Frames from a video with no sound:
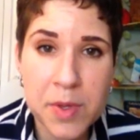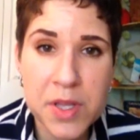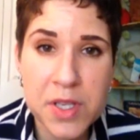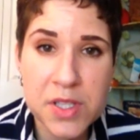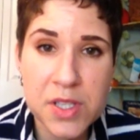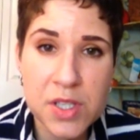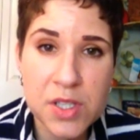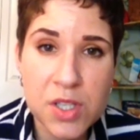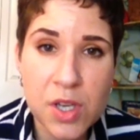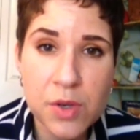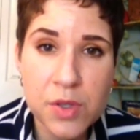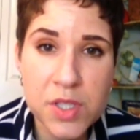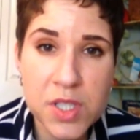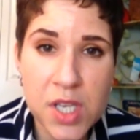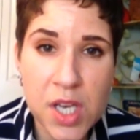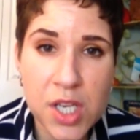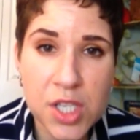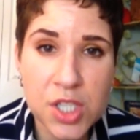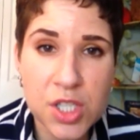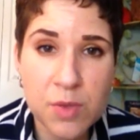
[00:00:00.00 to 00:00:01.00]
this
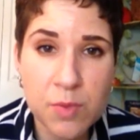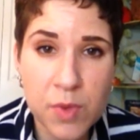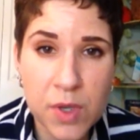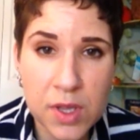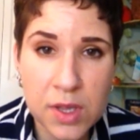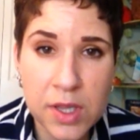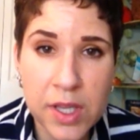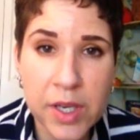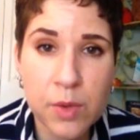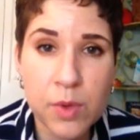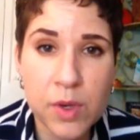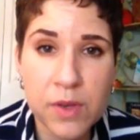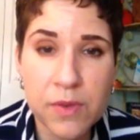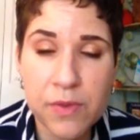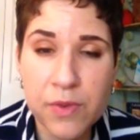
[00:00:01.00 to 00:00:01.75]
association with liquid